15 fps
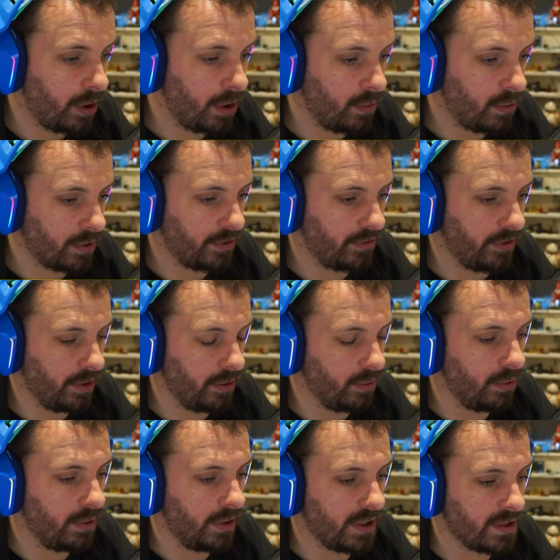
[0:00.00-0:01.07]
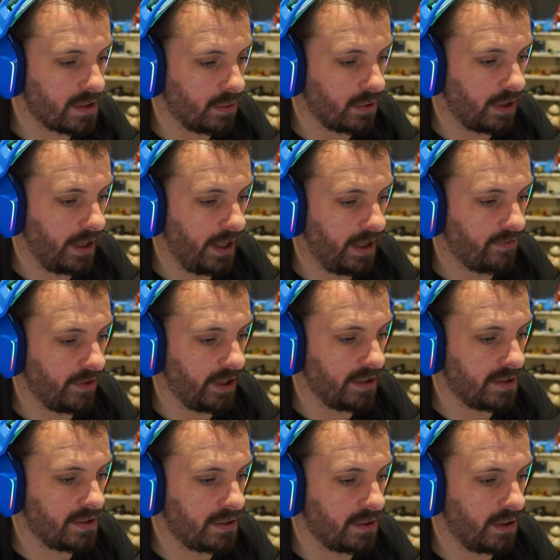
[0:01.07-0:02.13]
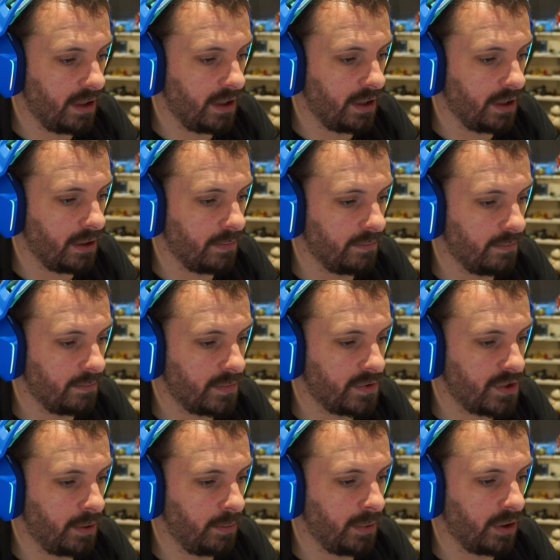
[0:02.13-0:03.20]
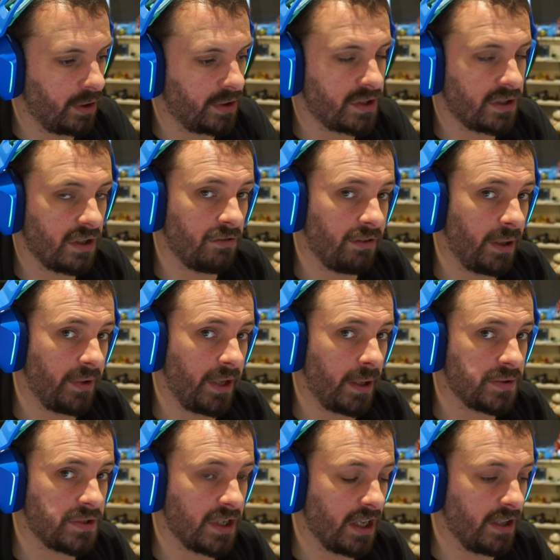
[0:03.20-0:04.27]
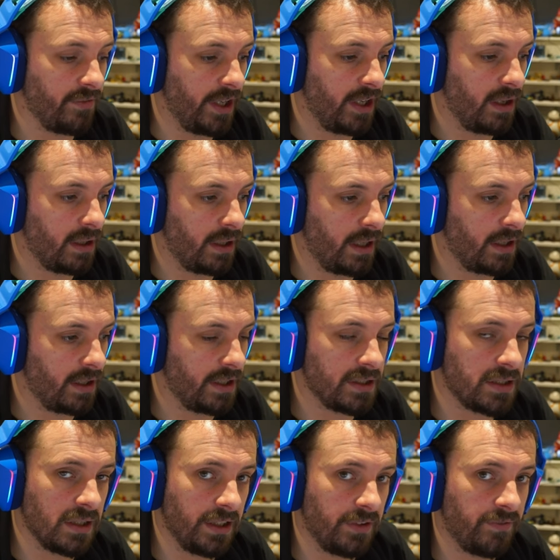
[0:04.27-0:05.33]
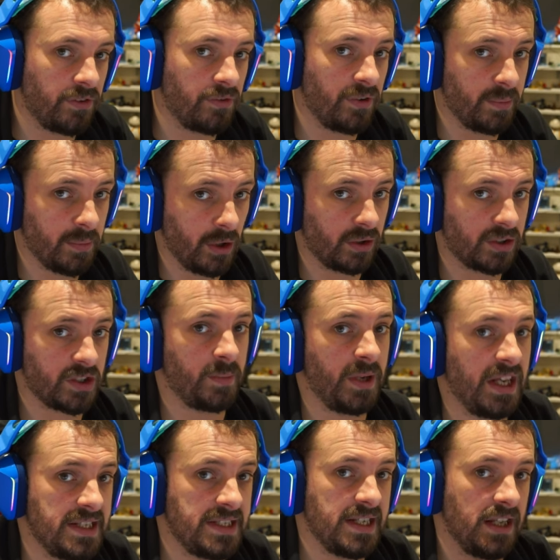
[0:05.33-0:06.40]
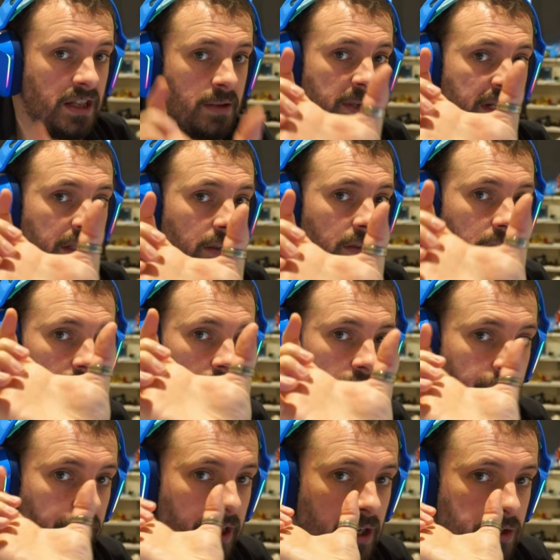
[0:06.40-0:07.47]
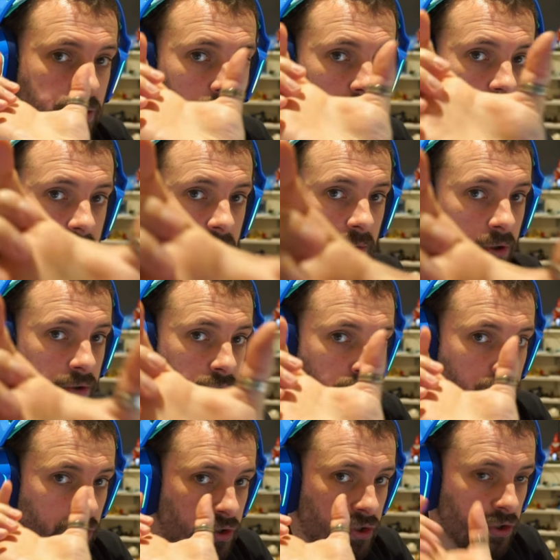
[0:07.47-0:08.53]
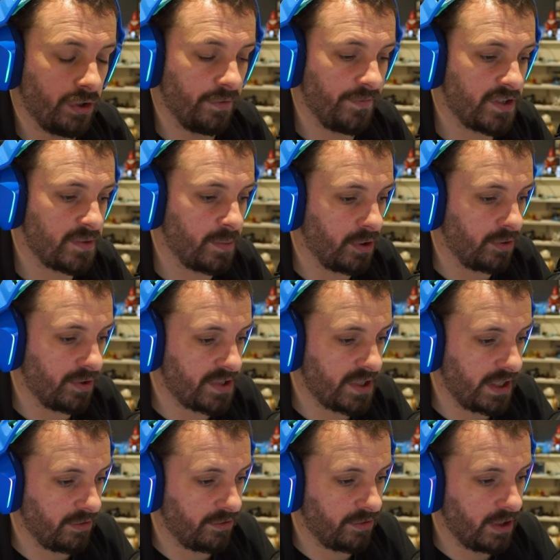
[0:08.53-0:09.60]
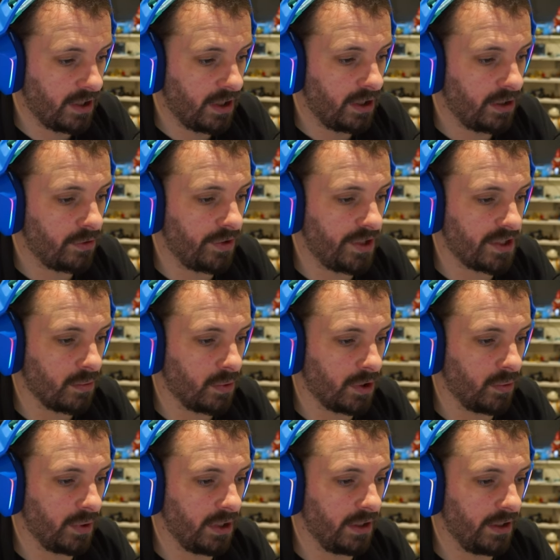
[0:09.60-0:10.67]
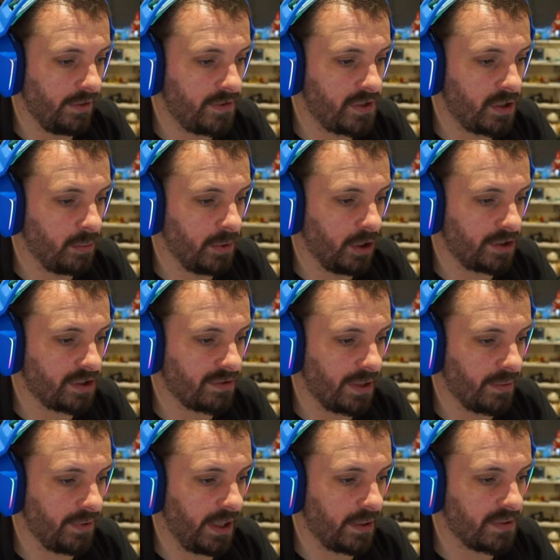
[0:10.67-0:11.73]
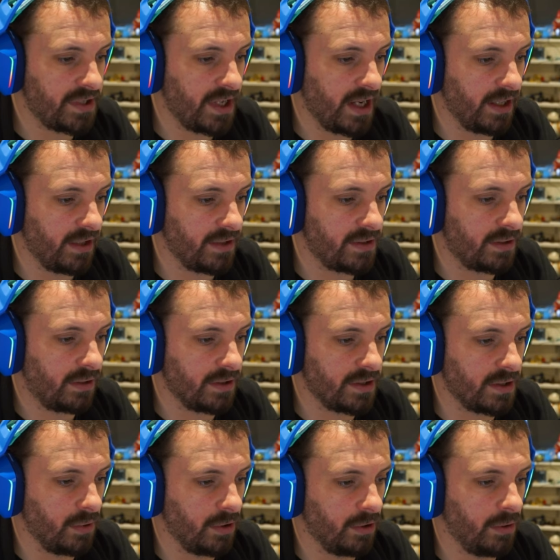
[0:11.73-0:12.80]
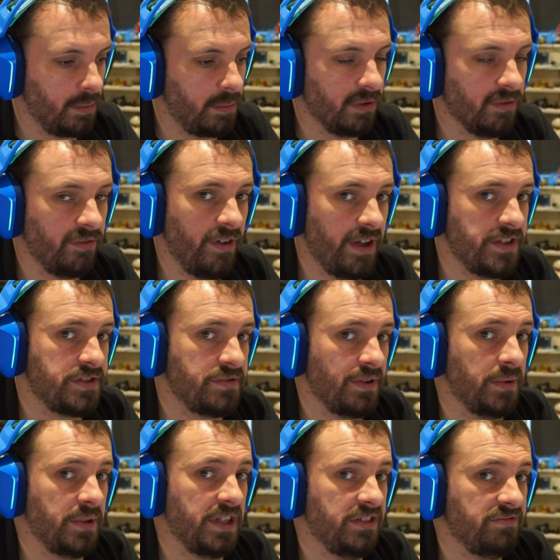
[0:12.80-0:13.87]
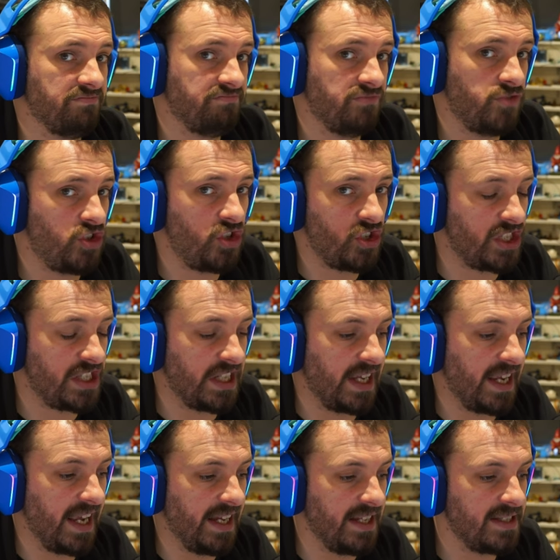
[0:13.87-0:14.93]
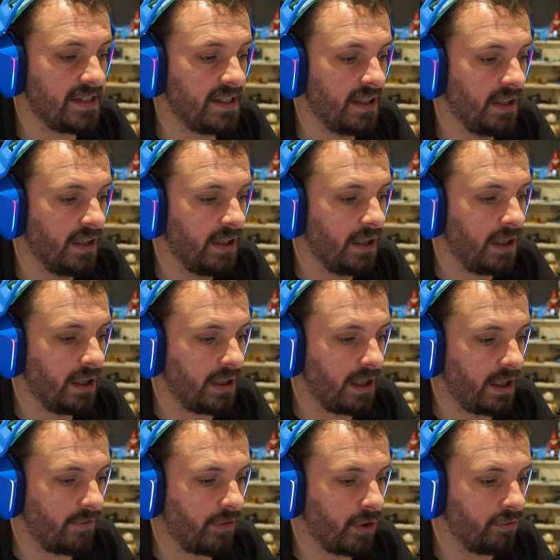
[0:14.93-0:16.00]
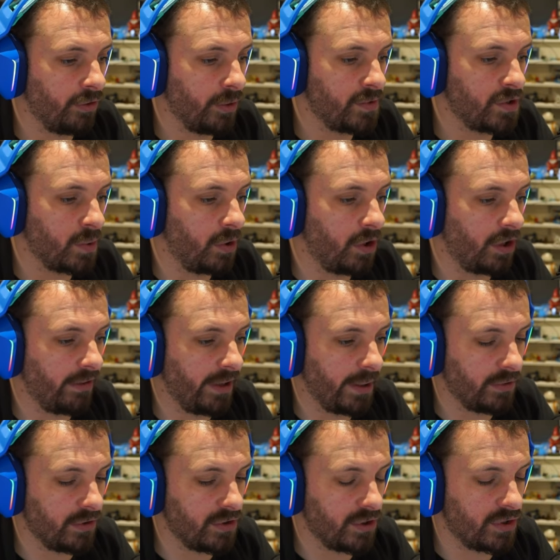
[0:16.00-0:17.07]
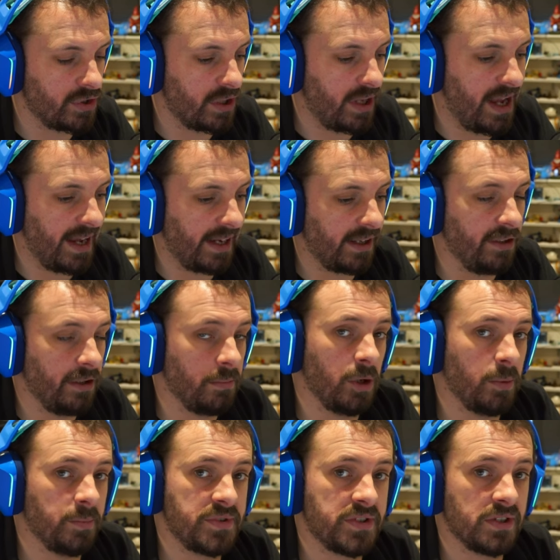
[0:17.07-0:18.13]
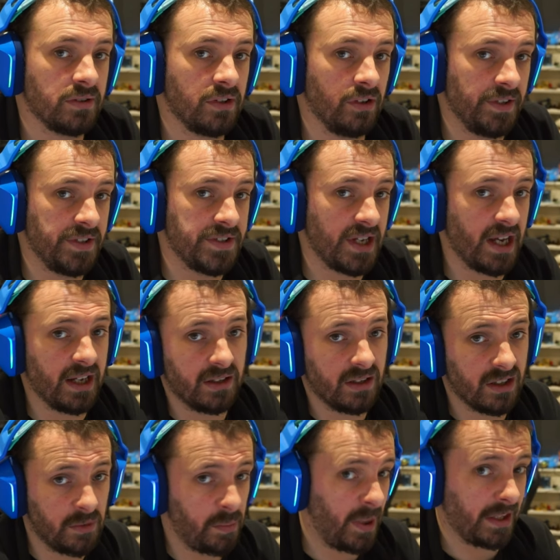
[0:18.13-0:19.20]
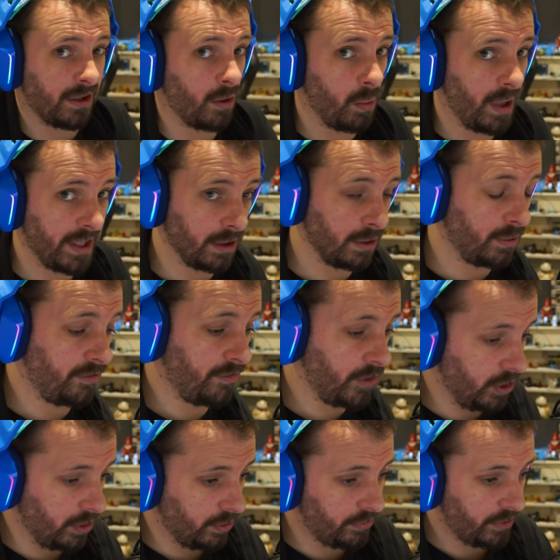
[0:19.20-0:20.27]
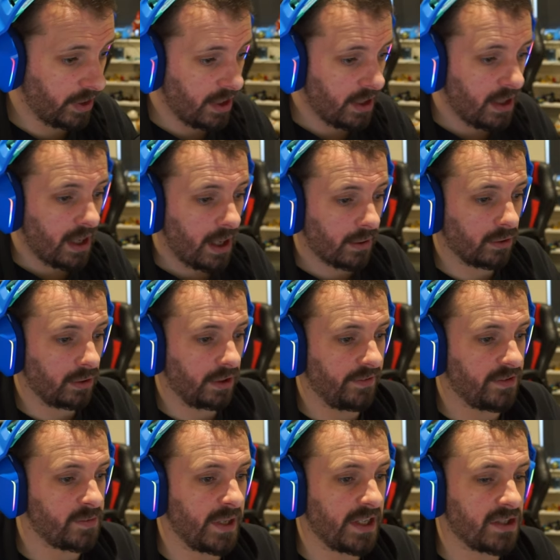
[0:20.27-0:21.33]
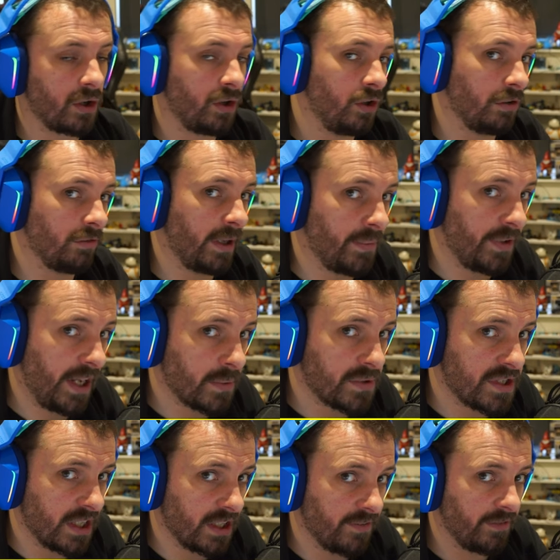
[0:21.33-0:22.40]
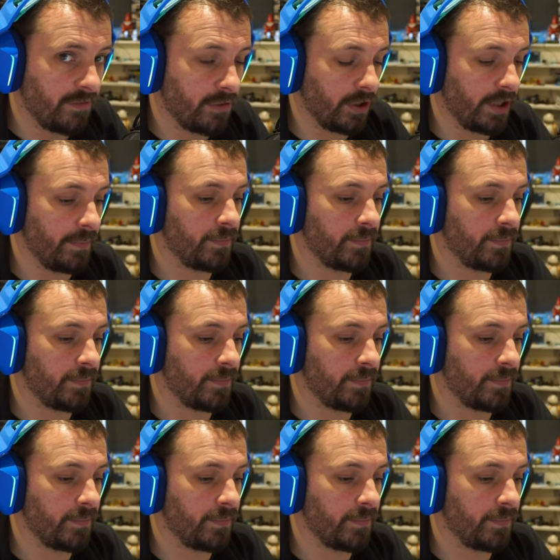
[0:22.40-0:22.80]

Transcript: I want to do is I want to have it um, two blocks around the outside of it and then I need to leave three block space in the middle for the actual construction of the spawner itself. The reason I want to leave two blocks around the outside is because I want to put fence around it just in case. And then I've got room to walk around and just hack at the mobs that are inside. And depending on where the loot falls, I'm going to leave space all around the outside of it for it.